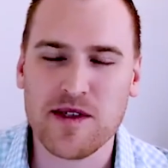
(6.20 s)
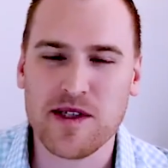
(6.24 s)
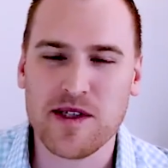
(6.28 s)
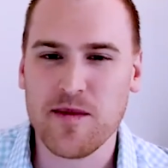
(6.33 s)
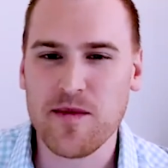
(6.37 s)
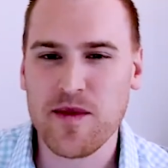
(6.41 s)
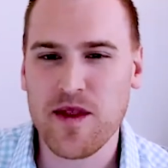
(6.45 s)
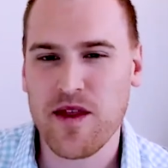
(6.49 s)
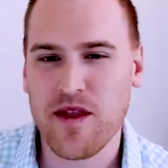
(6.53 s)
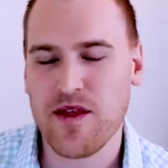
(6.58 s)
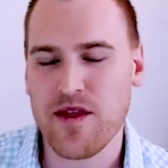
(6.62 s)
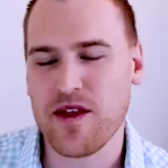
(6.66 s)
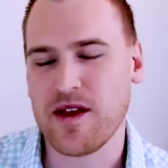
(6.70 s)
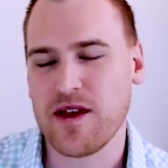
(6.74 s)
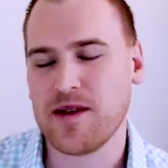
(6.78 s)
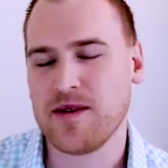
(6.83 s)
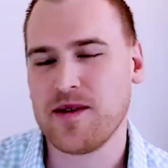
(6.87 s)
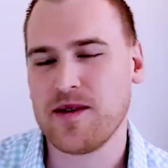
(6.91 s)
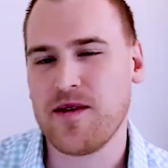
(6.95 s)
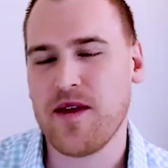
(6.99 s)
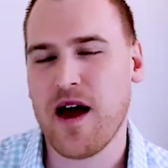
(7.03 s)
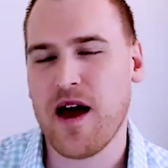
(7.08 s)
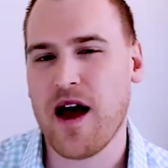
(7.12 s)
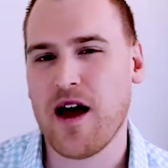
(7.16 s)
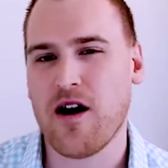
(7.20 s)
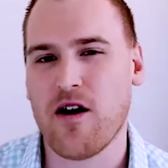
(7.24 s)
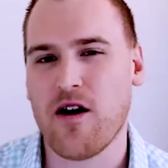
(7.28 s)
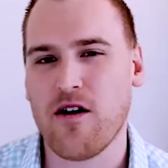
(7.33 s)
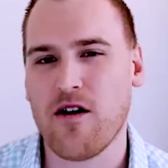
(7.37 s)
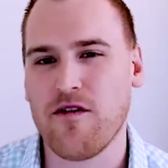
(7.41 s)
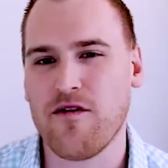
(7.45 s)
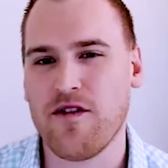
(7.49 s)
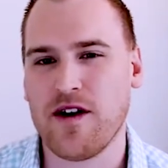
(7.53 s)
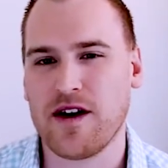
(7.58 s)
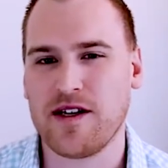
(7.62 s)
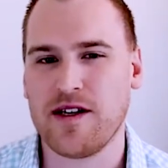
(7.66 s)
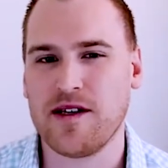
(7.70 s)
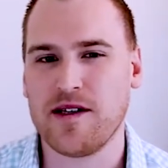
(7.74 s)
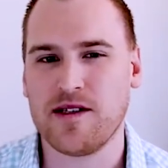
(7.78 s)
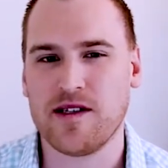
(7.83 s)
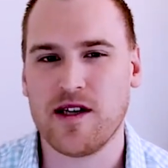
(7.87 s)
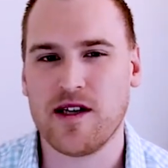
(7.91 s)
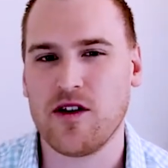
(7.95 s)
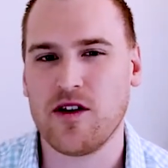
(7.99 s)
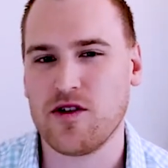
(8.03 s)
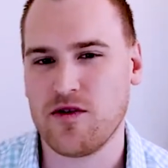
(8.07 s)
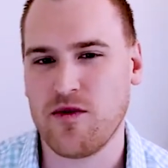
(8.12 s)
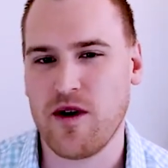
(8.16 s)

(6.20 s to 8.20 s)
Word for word: some of the things that are affecting sellers